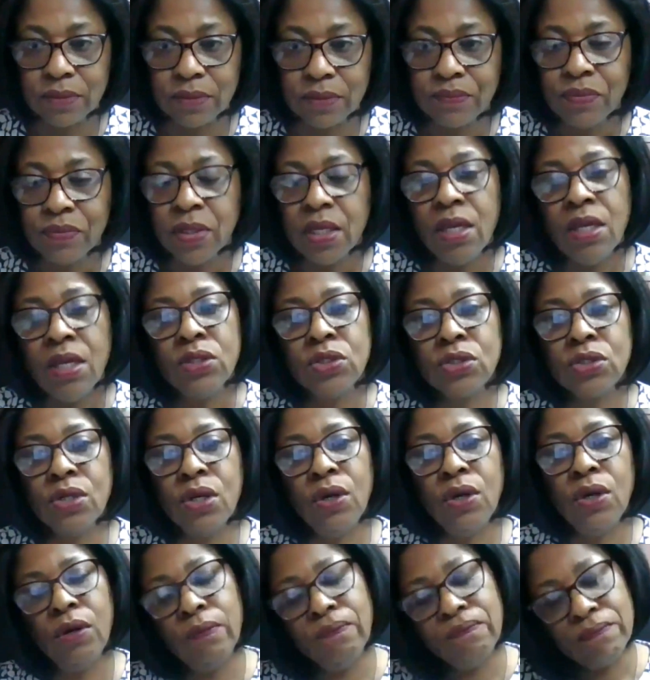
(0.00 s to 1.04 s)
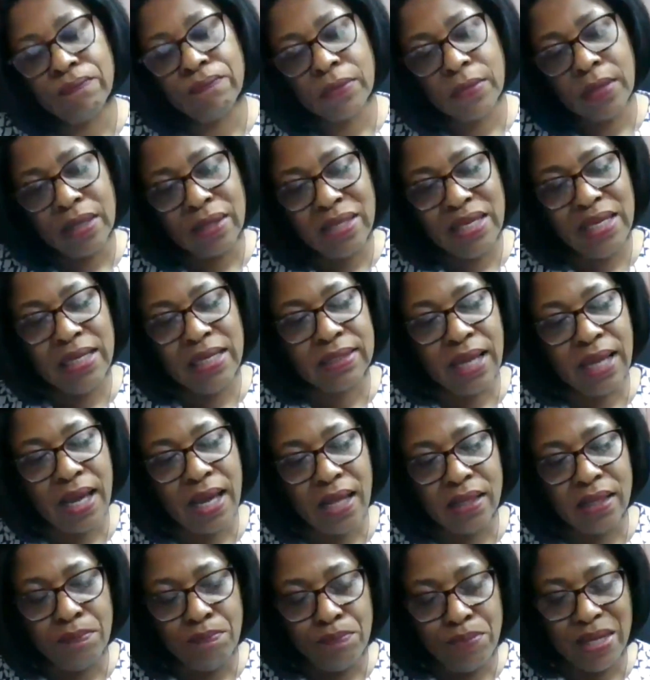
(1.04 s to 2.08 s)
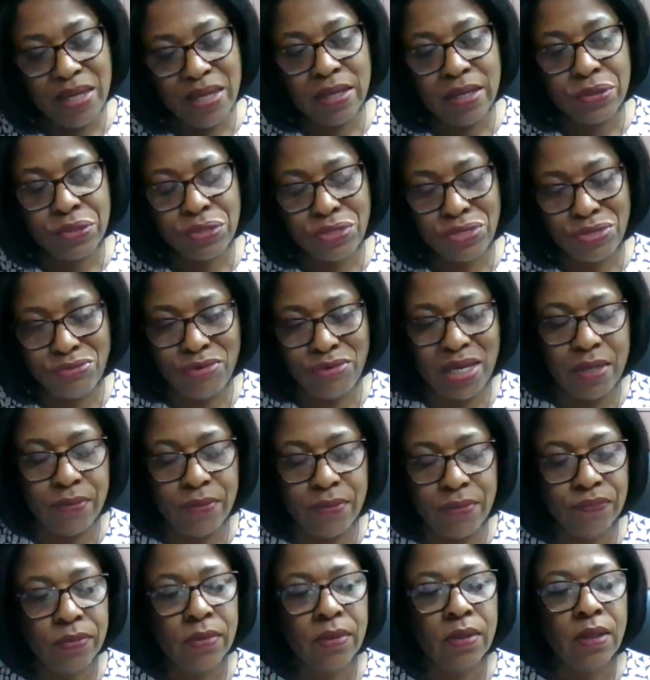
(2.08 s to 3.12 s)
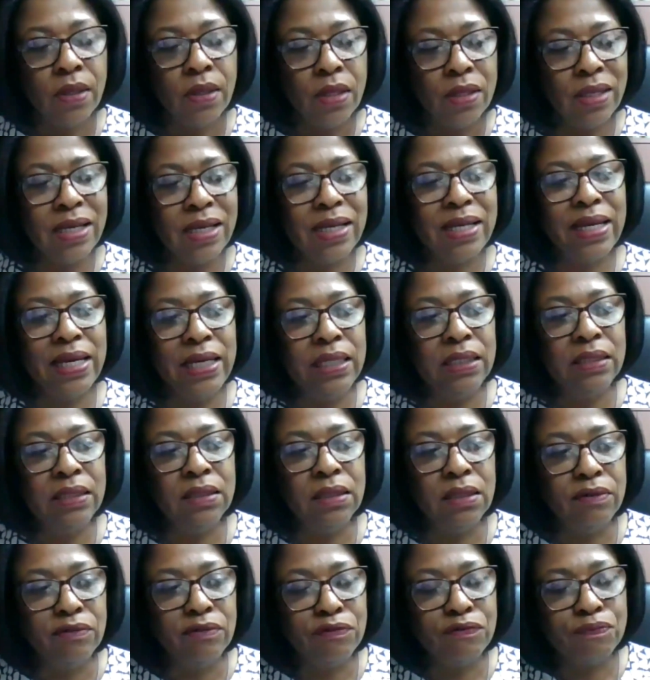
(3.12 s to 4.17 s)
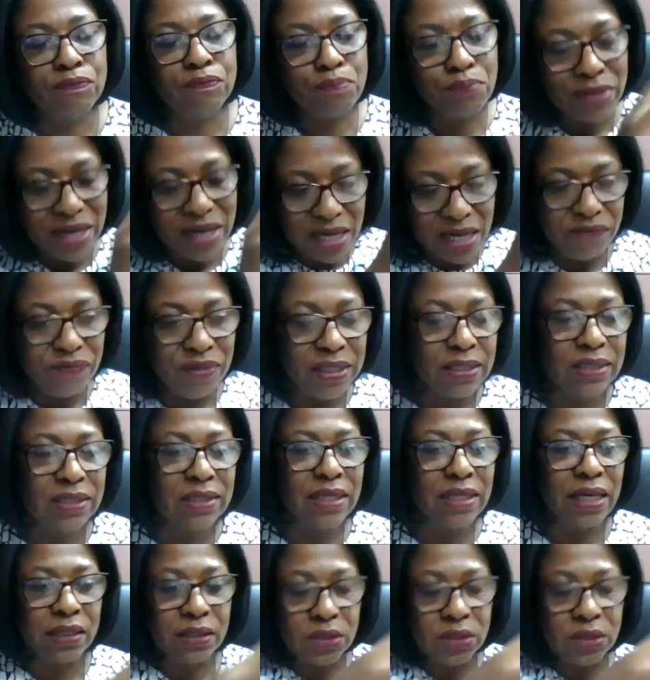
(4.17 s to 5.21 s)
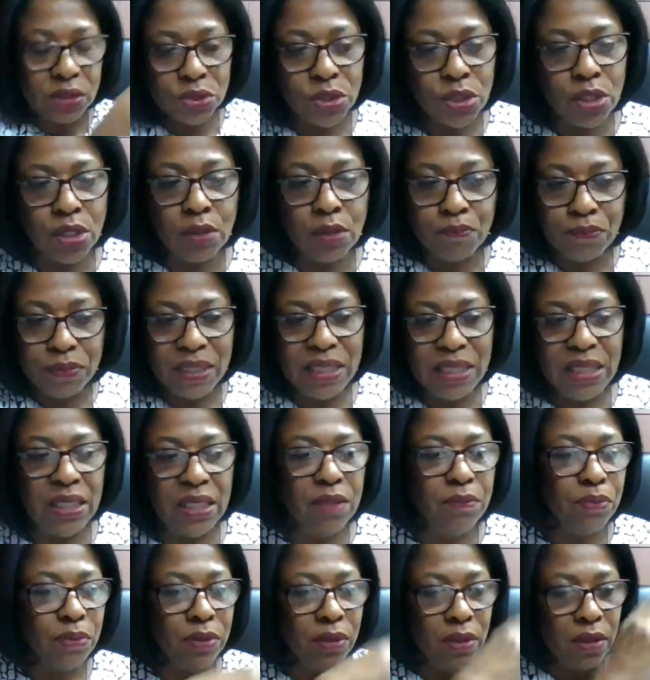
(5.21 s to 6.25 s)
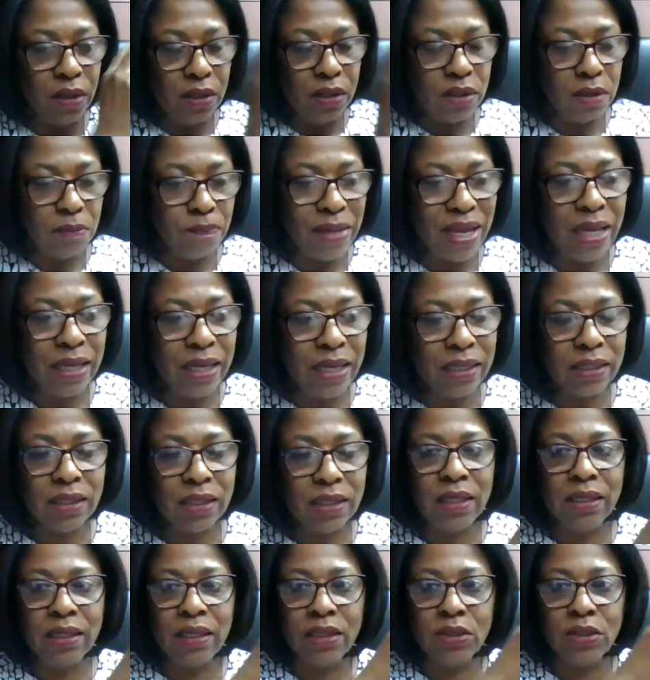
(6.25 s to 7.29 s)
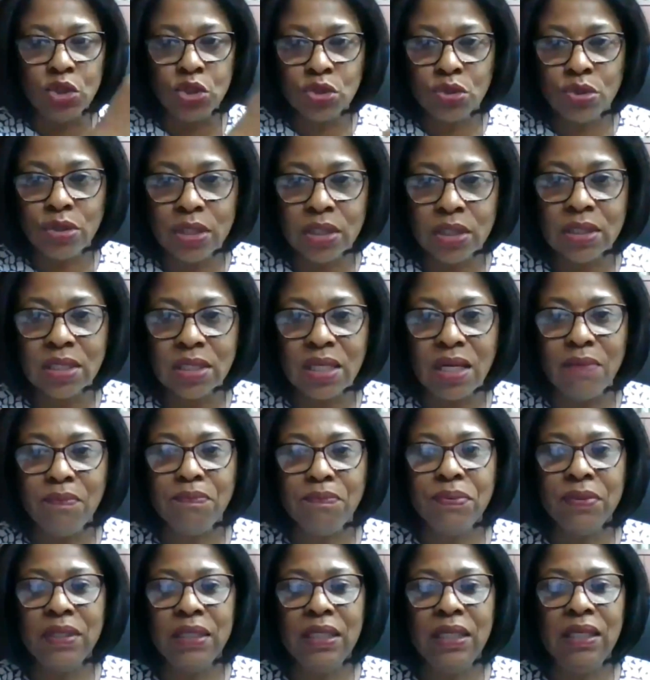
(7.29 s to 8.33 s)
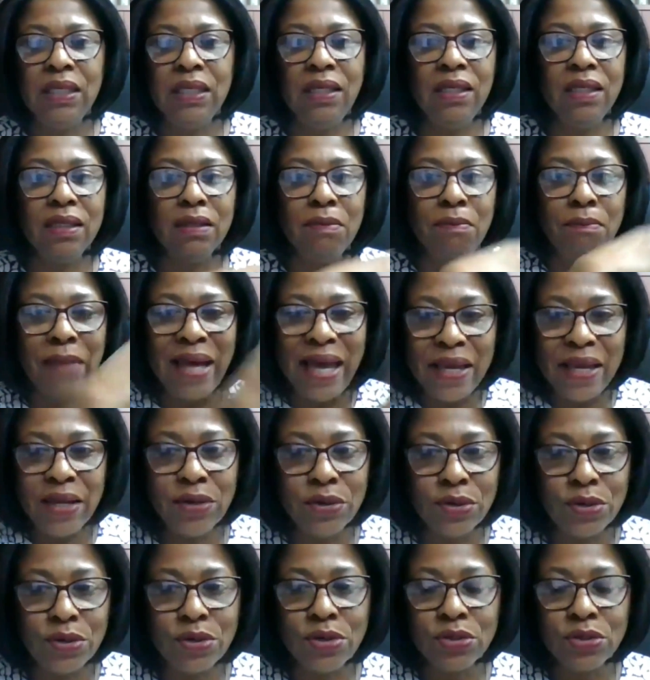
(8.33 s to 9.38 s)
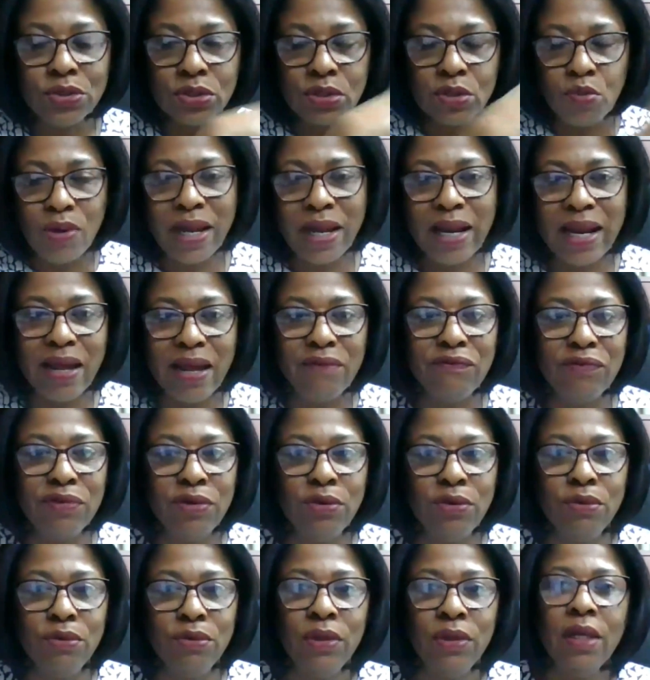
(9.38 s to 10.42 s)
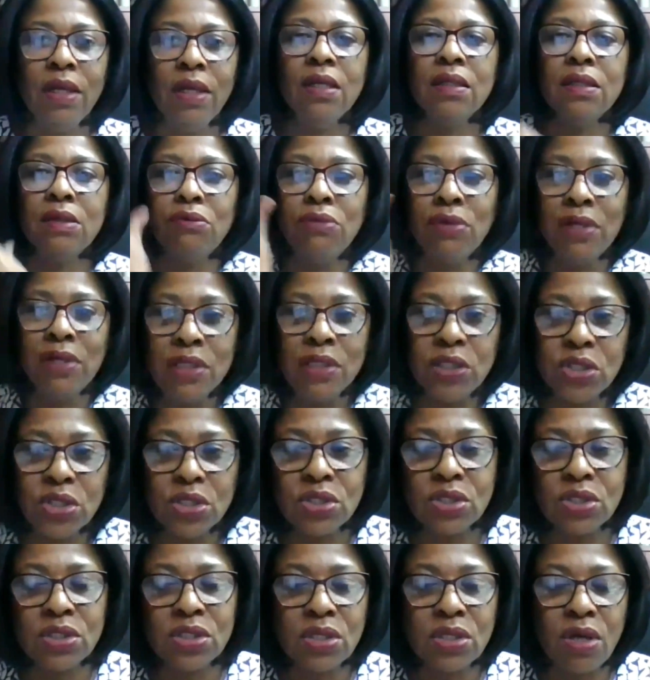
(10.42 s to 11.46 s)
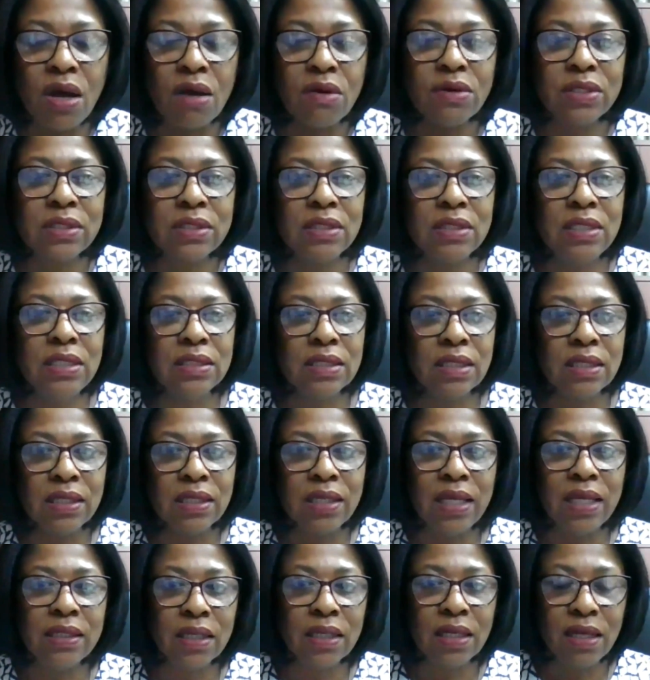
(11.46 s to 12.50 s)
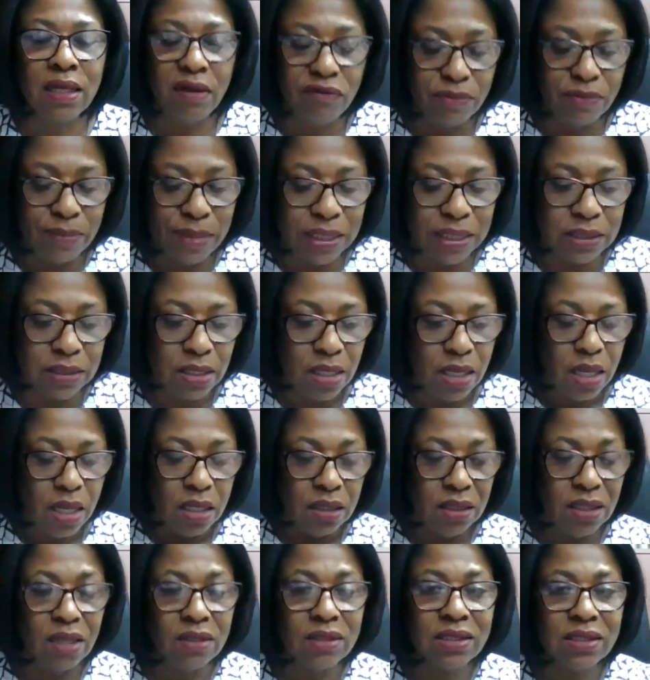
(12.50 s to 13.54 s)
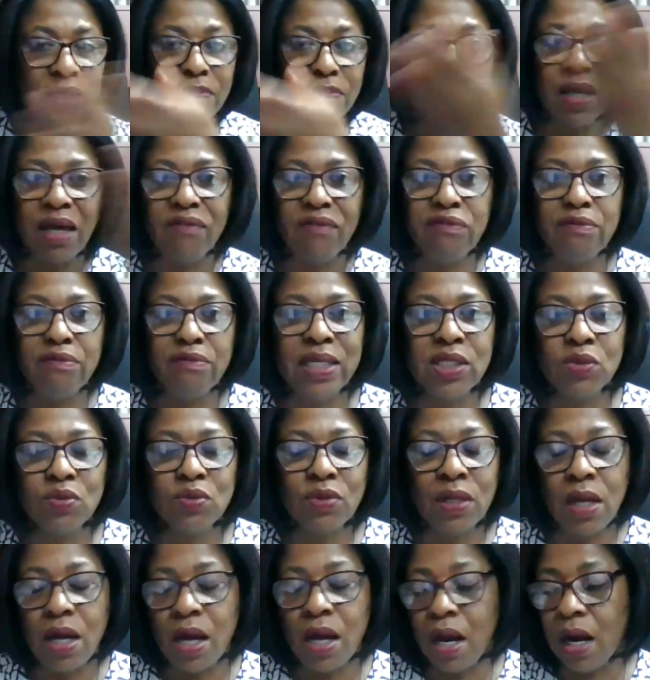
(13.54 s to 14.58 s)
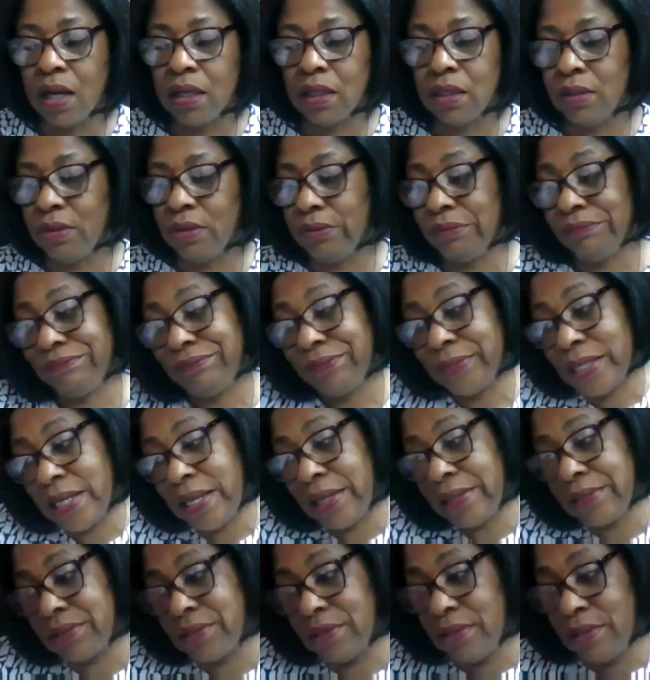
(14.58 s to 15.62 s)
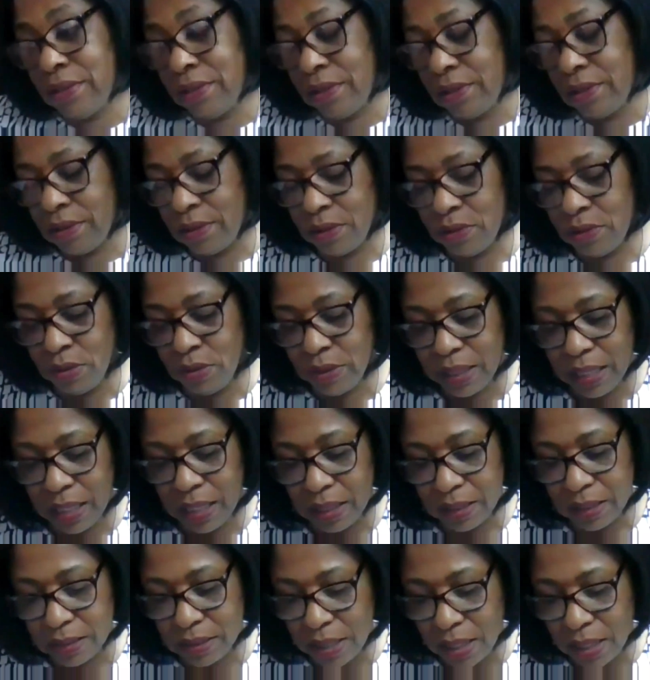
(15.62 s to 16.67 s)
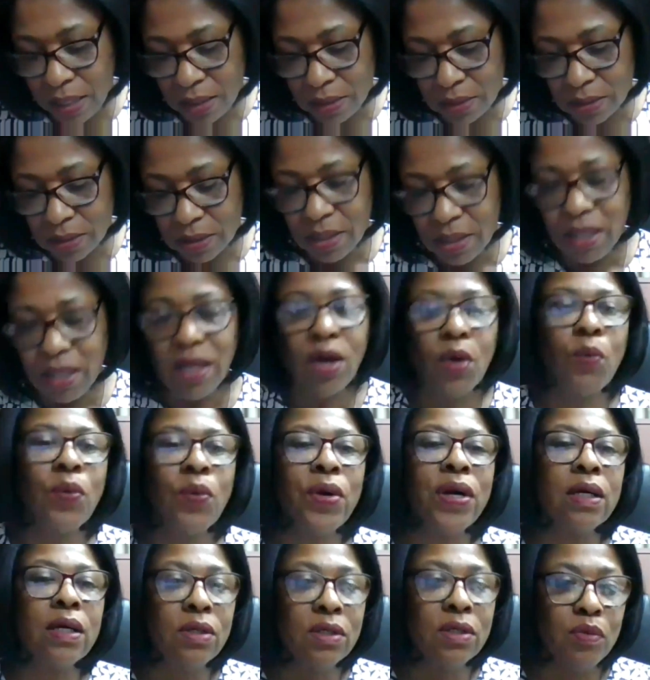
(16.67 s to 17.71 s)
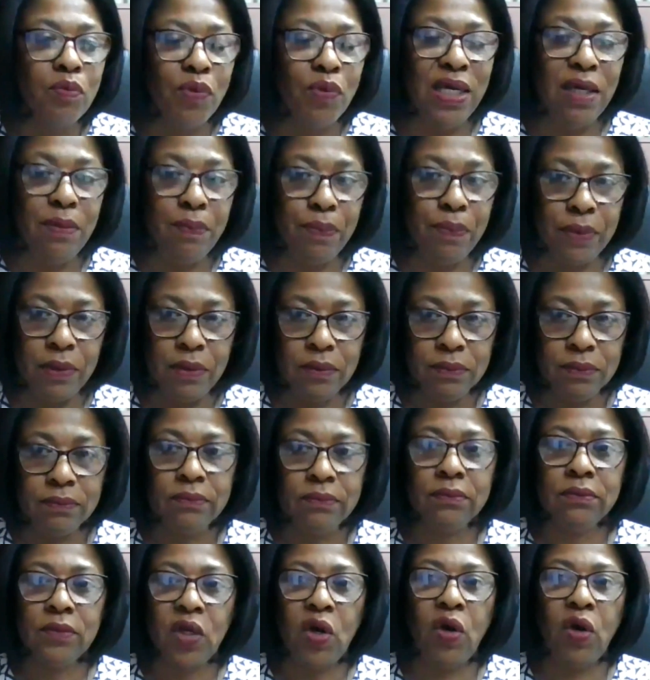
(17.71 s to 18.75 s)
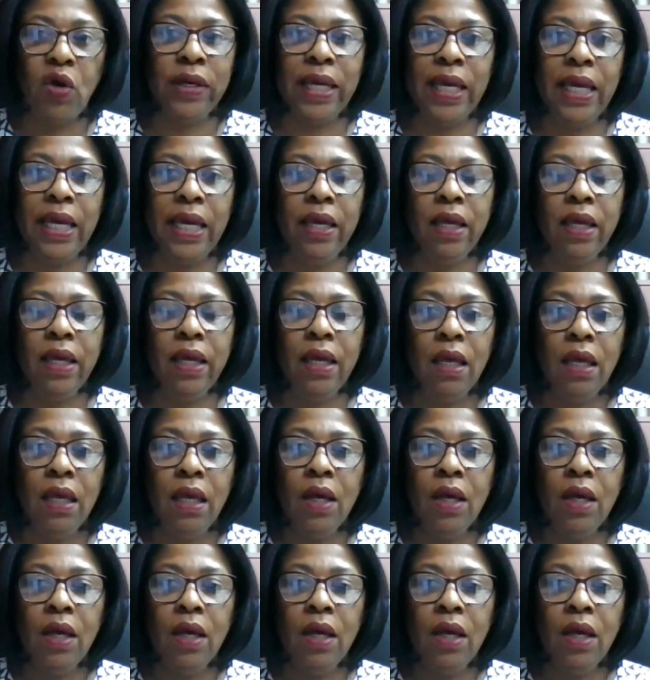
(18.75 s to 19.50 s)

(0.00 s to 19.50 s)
else. So these are the big three, the kind of private sector people, the banking, insurance company, the miners, the what have you, the religious autocracies, and then the governments. Now, some governments will argue, as the UK does, we're good people, okay?